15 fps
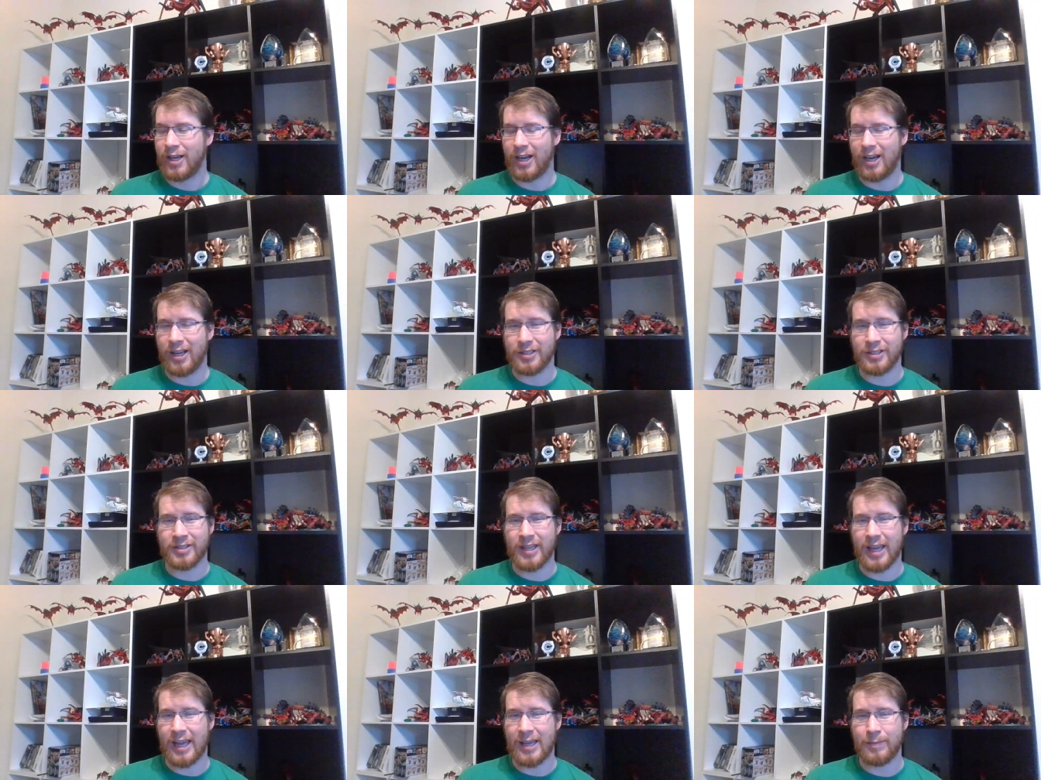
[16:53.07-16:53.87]
Uh,
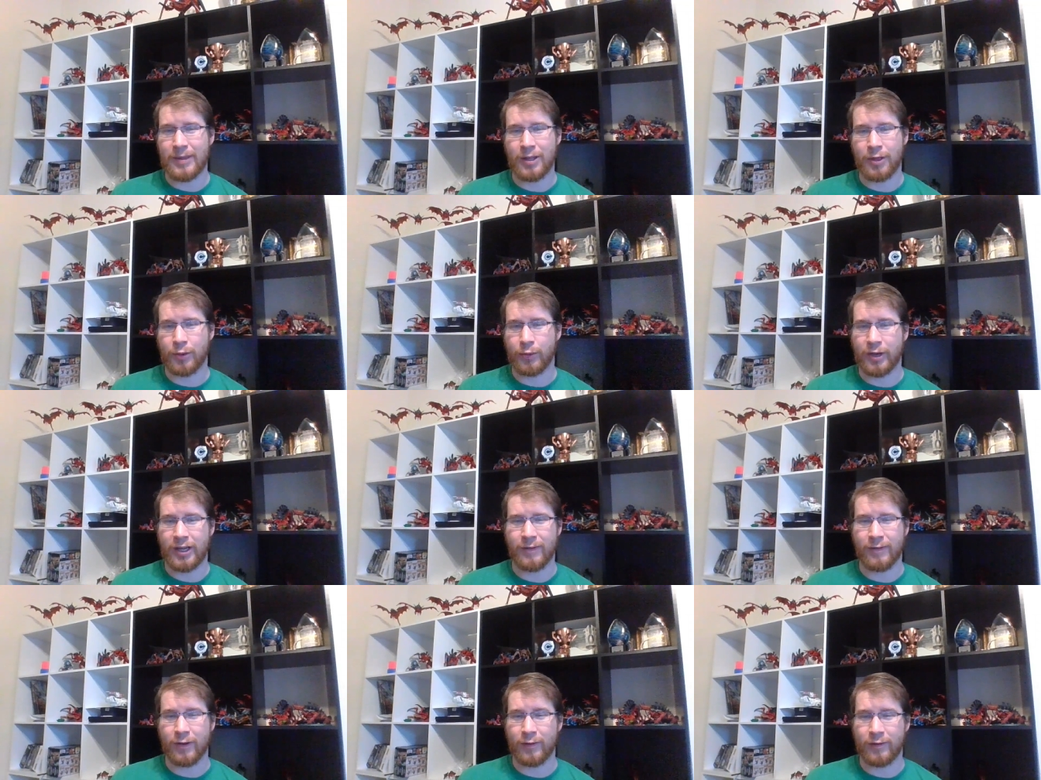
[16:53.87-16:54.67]
just
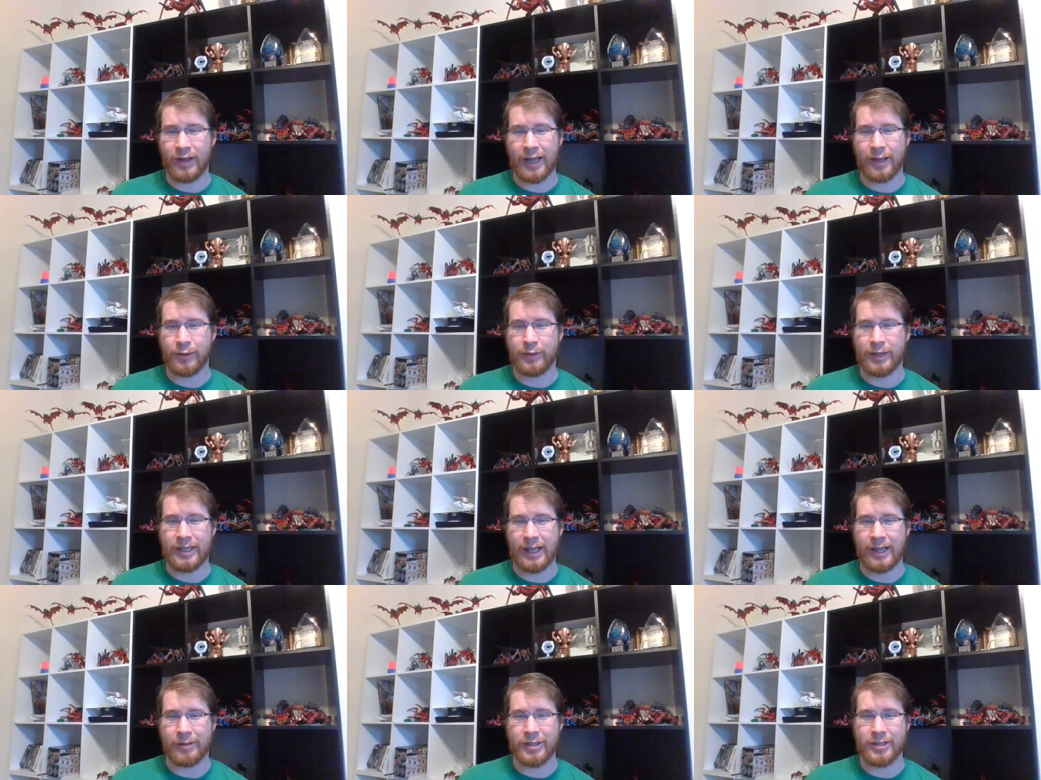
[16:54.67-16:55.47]
AP3 for flat 3
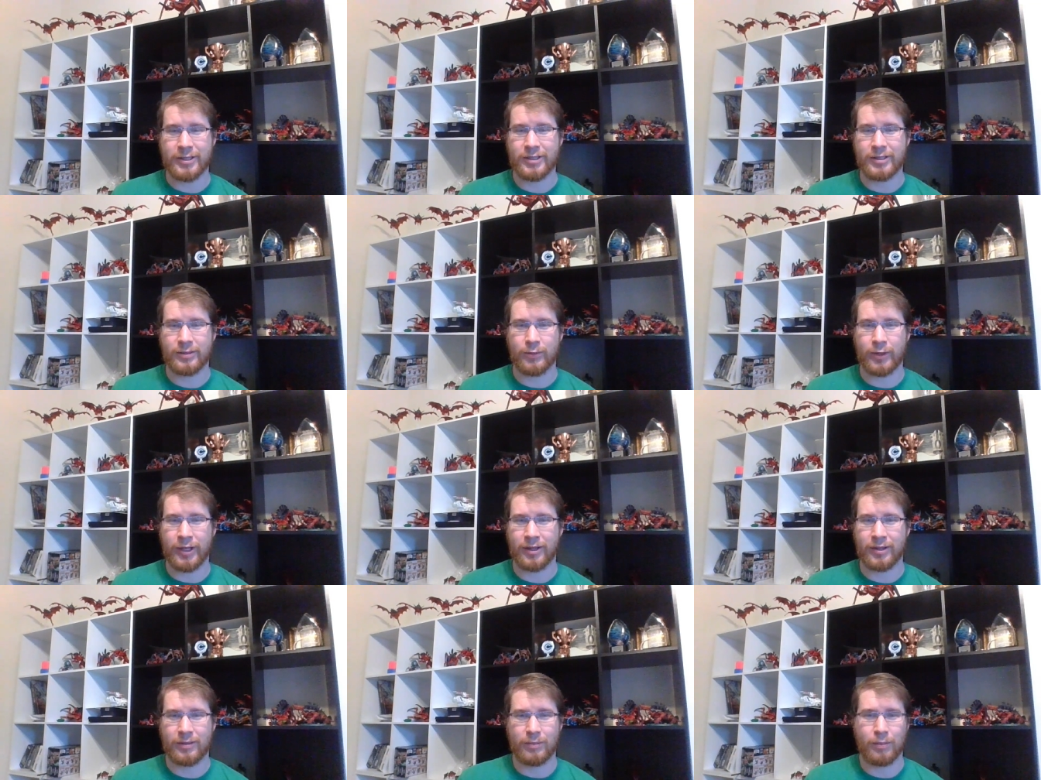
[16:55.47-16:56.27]
damage
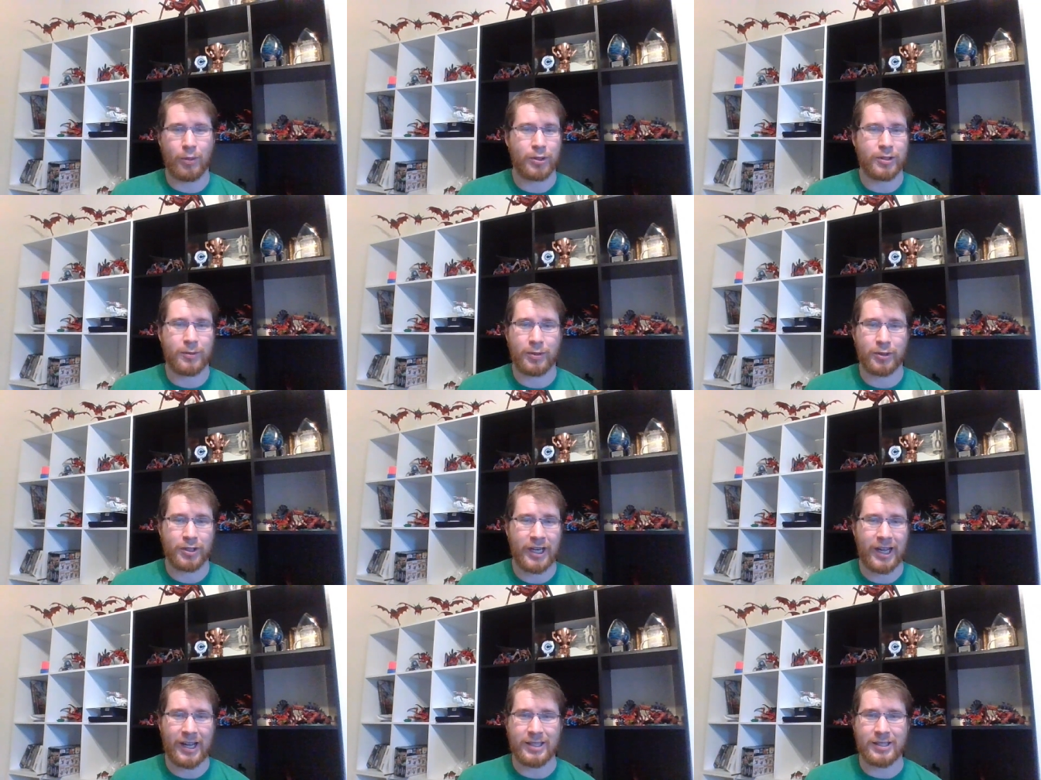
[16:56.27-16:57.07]
with multiple
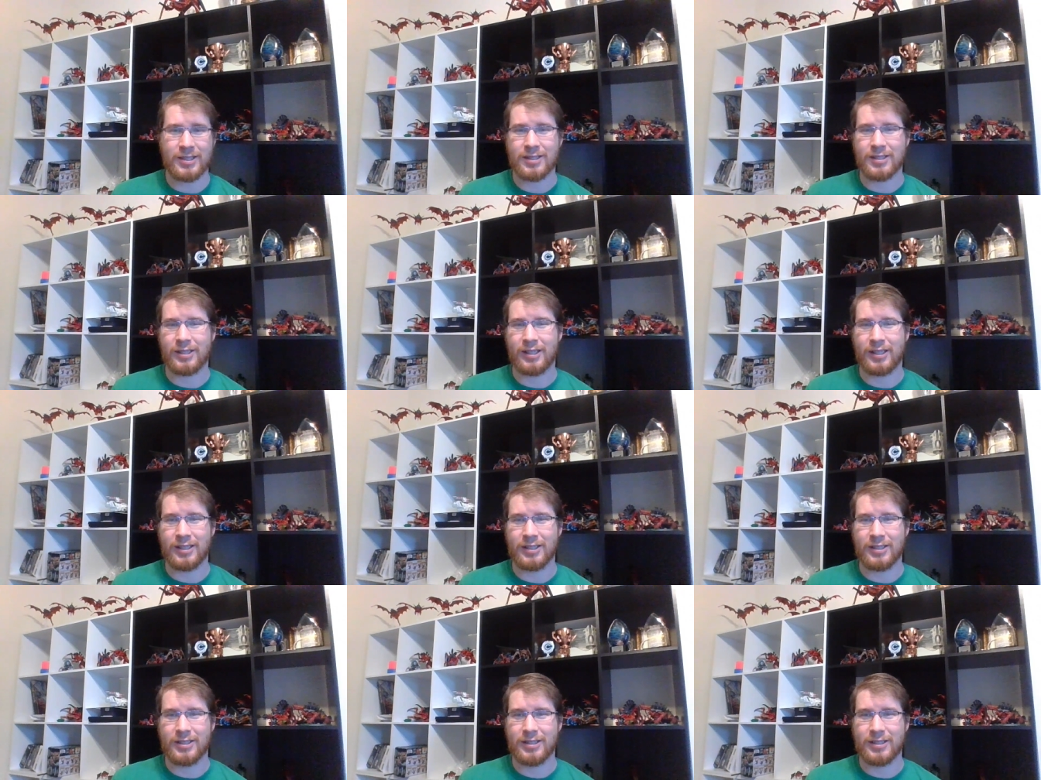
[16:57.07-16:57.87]
shots
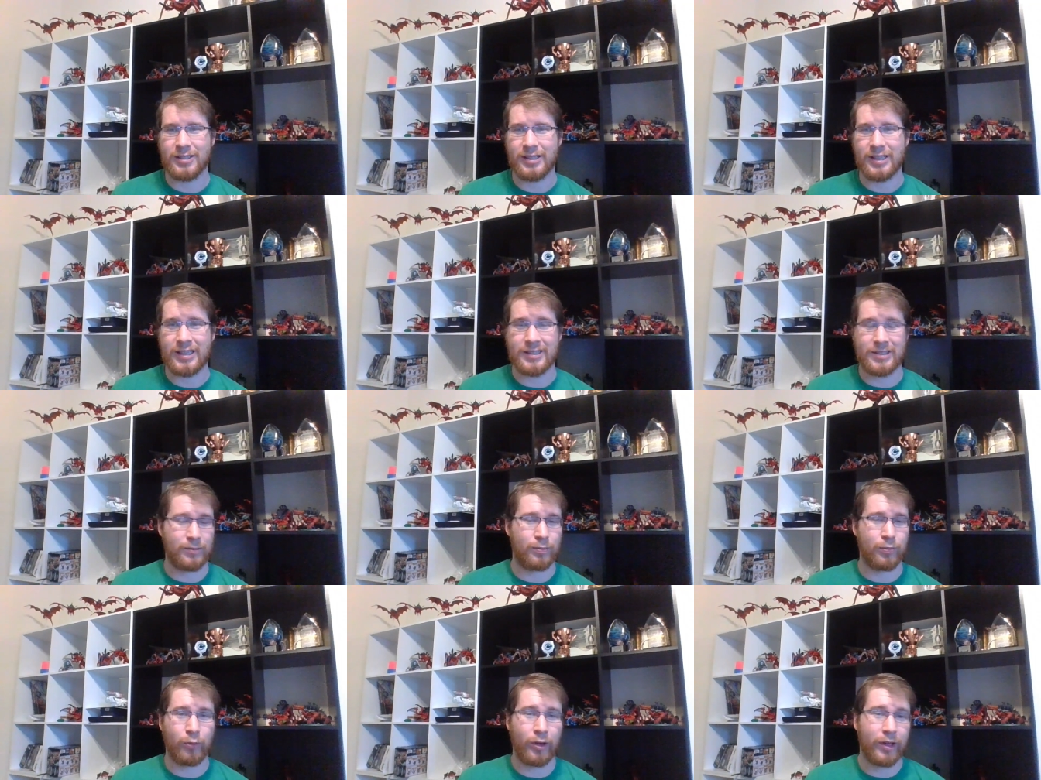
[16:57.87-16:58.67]
it is
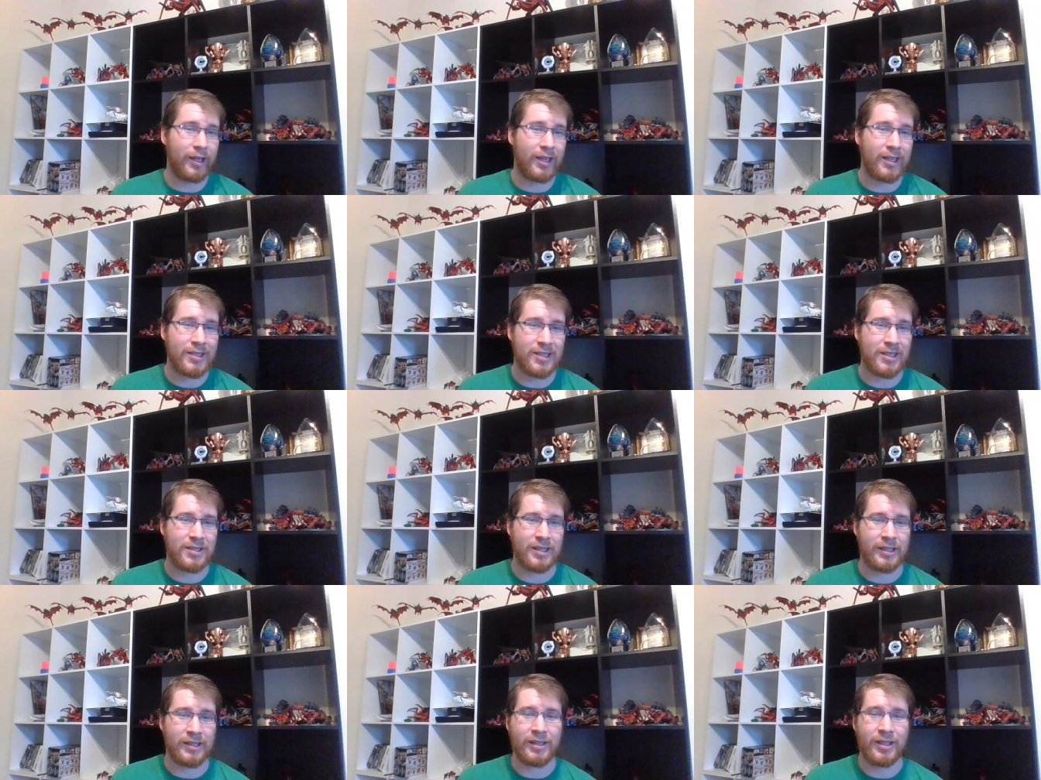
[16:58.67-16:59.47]
really
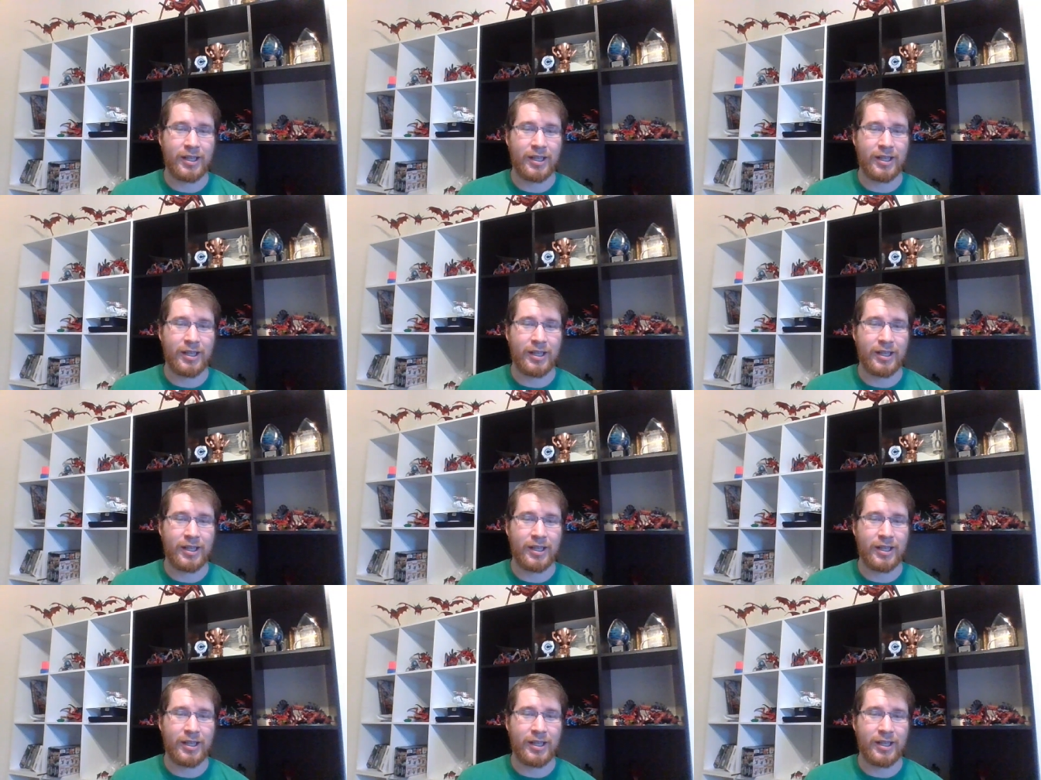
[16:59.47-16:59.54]
consistent.